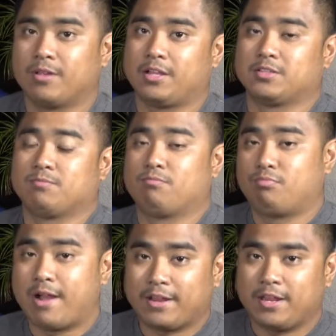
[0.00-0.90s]
lines
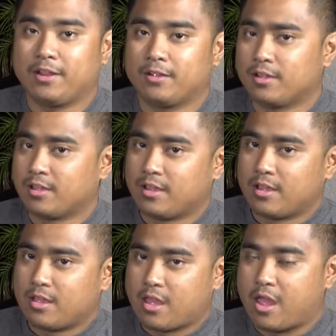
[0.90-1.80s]
breaking
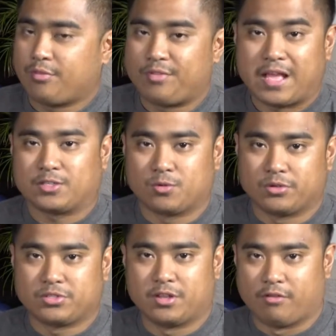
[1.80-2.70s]
and that sort
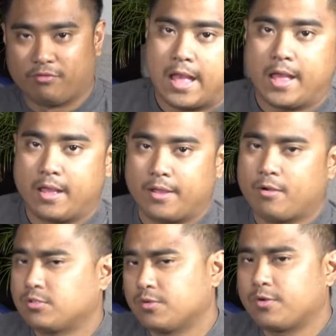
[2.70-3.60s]
of stuff. And
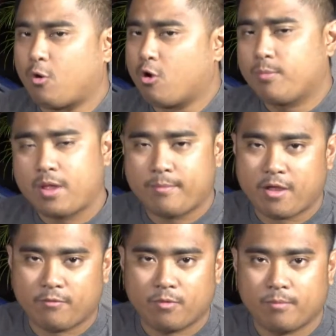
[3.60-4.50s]
also an oil pan
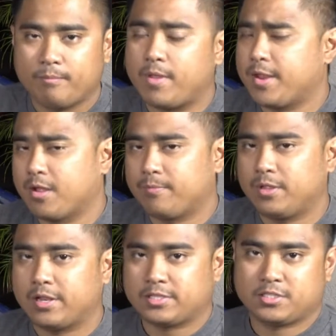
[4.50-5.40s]
baffle may not
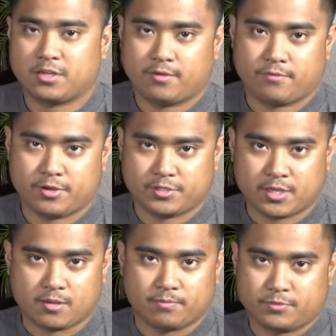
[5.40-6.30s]
be necessary for your
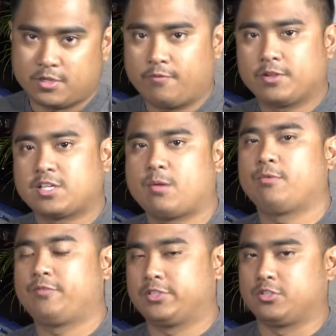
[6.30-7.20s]
setup. Say for
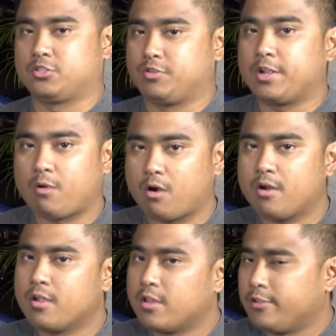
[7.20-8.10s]
example, if it's a street
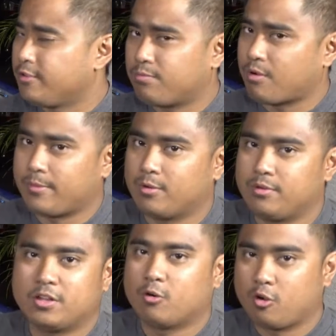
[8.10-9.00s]
car, you probably don't
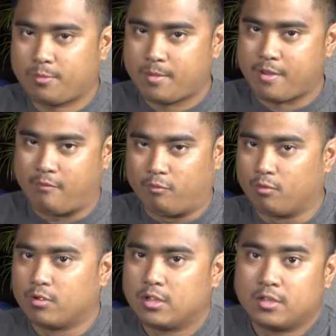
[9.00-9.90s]
need an oil pan
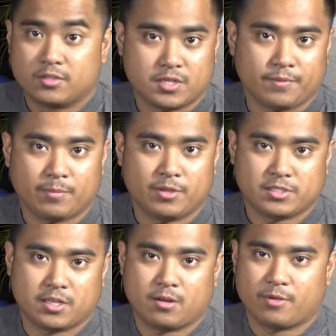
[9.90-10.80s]
baffle. Same can be
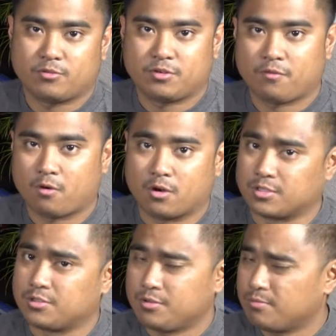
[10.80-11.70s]
said about drift
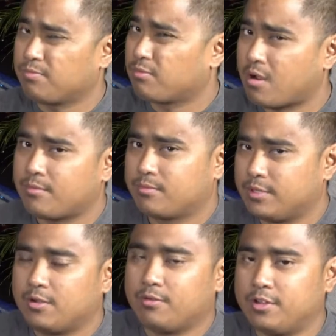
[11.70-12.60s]
cars. You probably
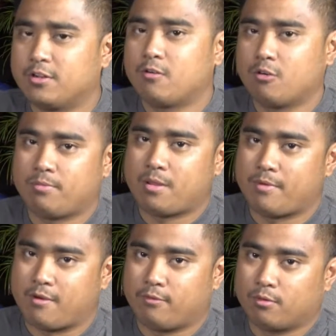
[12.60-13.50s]
don't need an oil pan
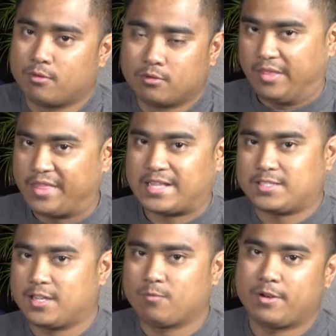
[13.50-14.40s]
baffle. That
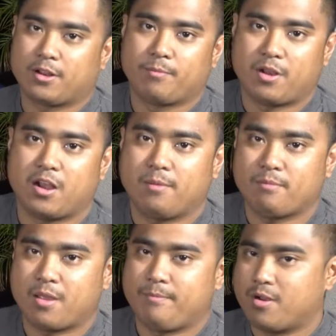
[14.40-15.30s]
said, when comparing
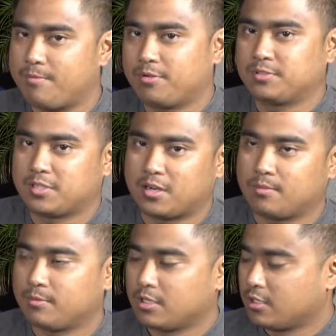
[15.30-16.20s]
my bones
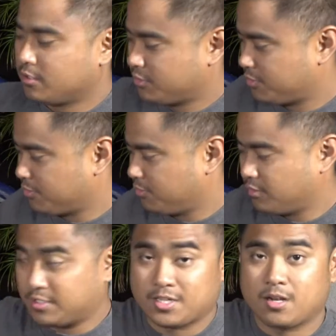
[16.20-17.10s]
setup to
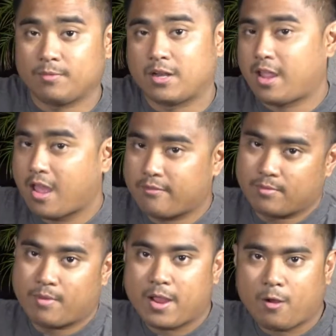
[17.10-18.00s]
the setup that I have
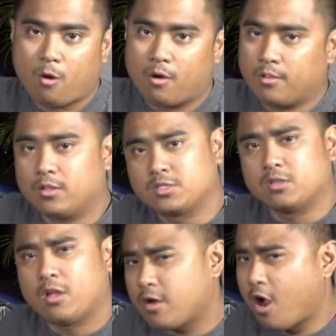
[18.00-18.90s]
in my car, there's a
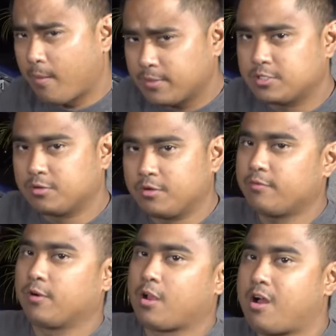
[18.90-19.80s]
lot of opportunity
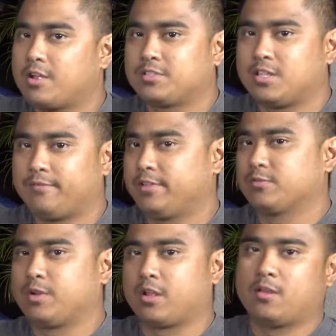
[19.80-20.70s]
for cost savings
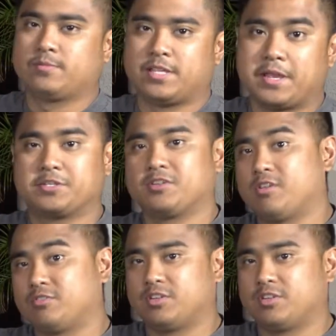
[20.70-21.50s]
when it comes to engine and